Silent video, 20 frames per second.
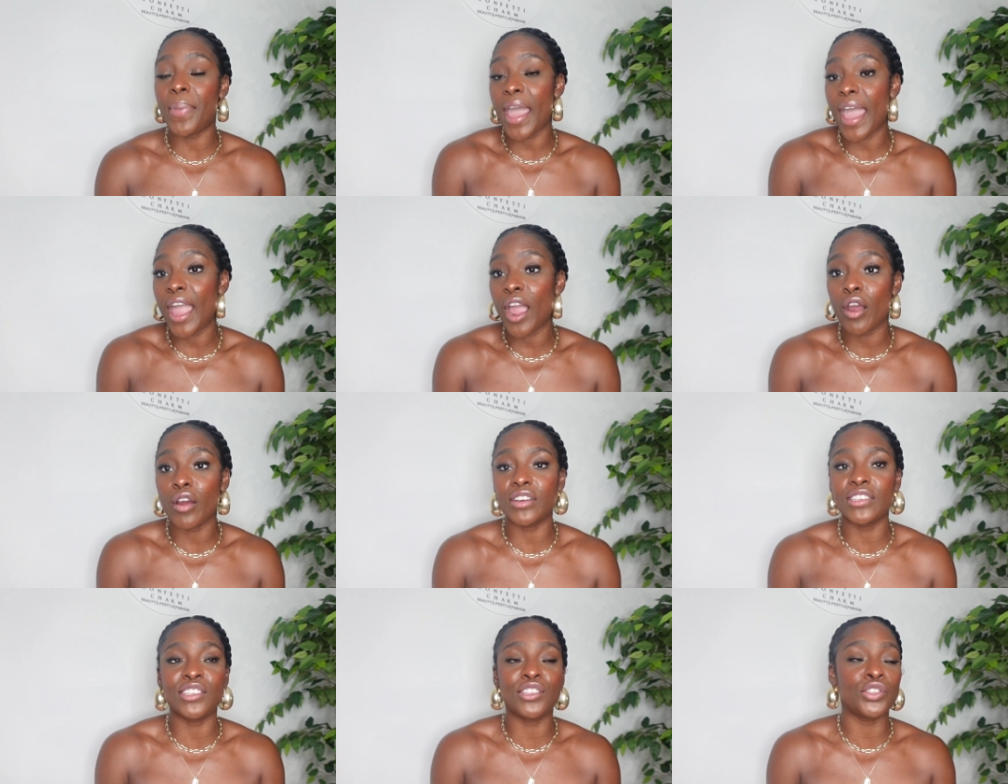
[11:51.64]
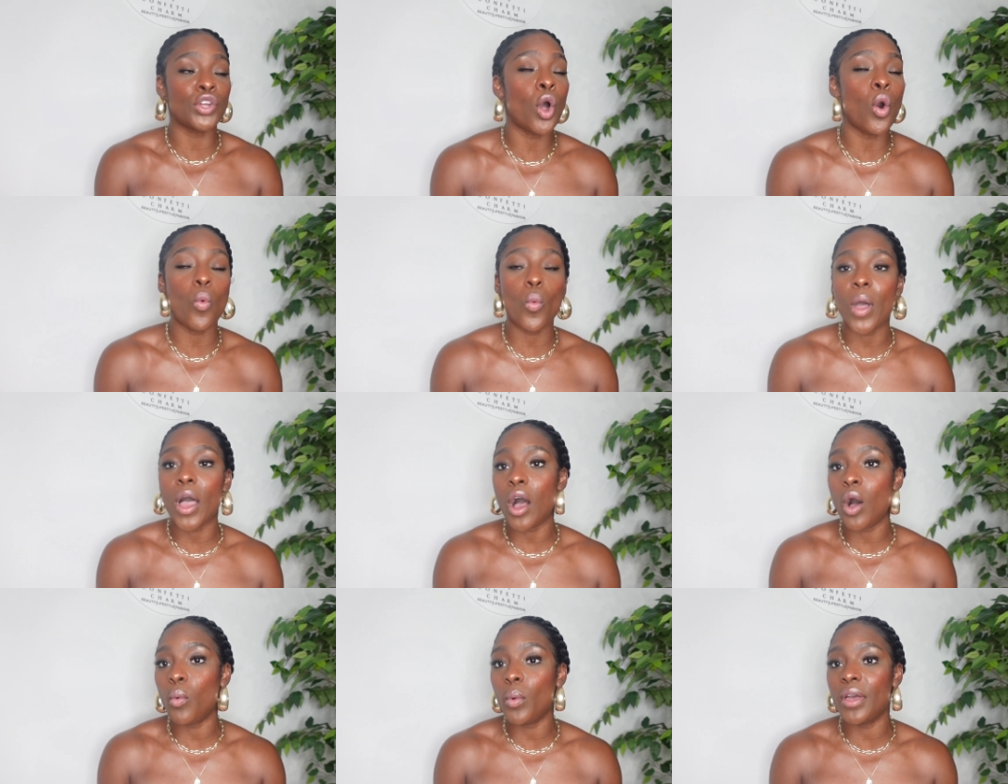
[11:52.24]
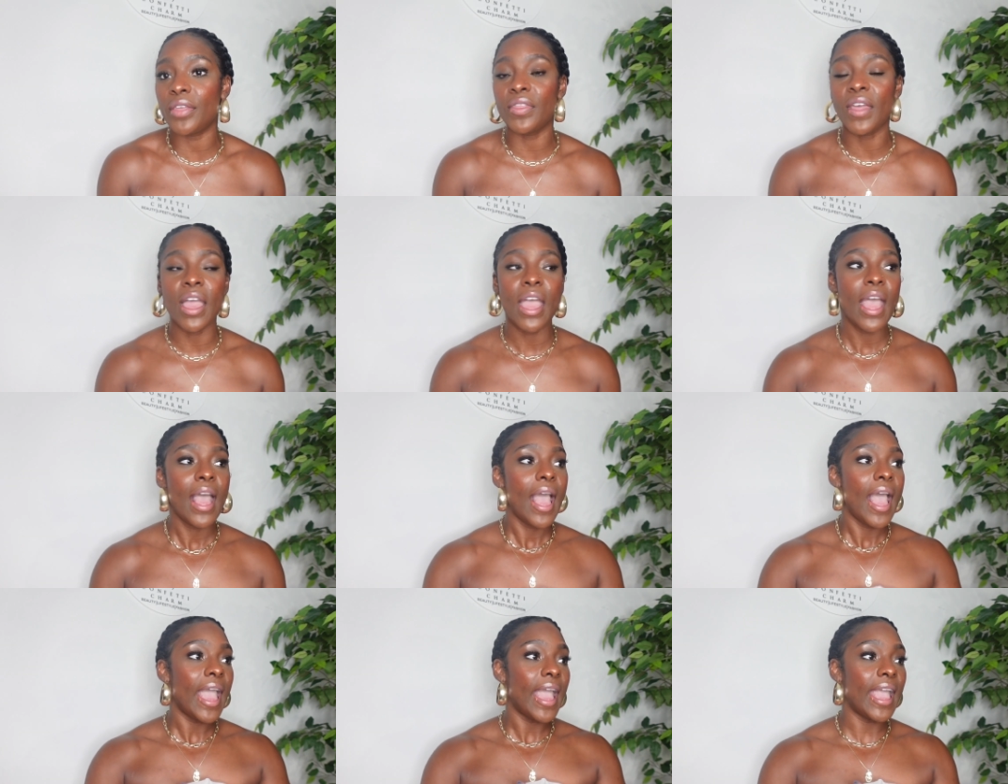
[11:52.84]
pairs so well with
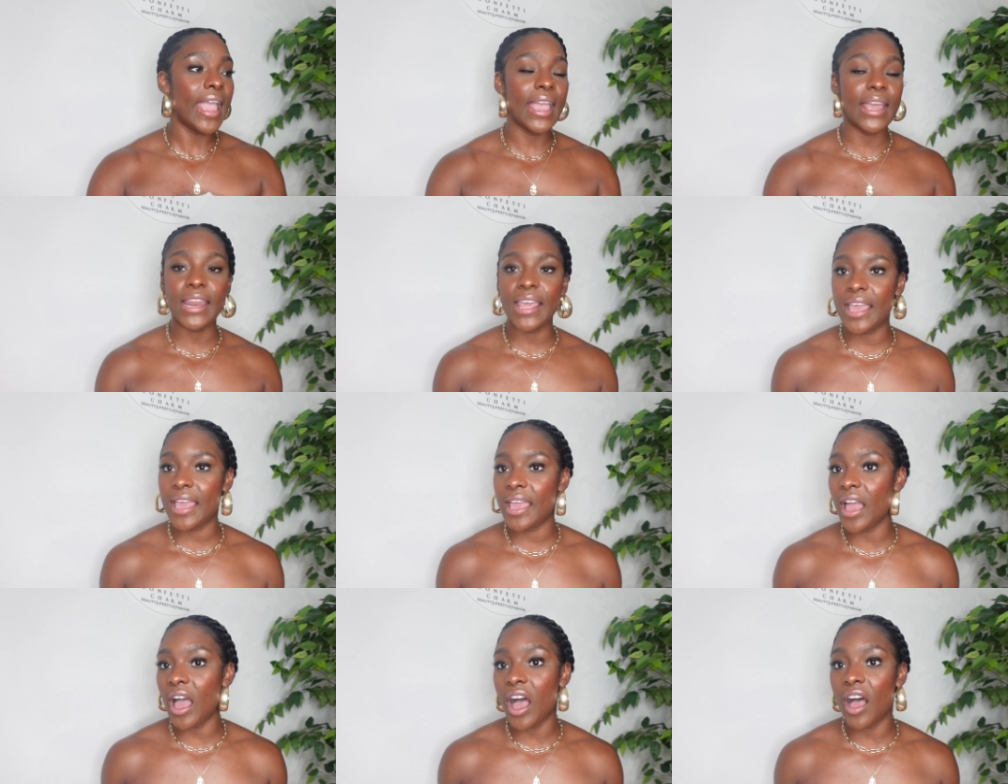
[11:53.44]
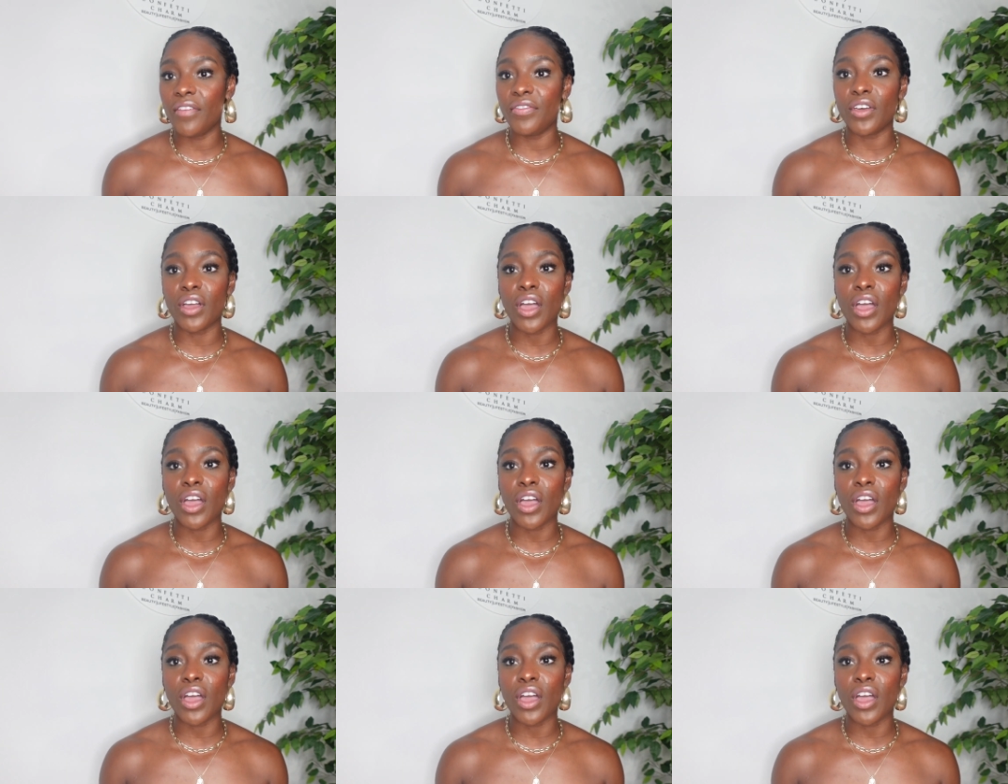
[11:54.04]
any of the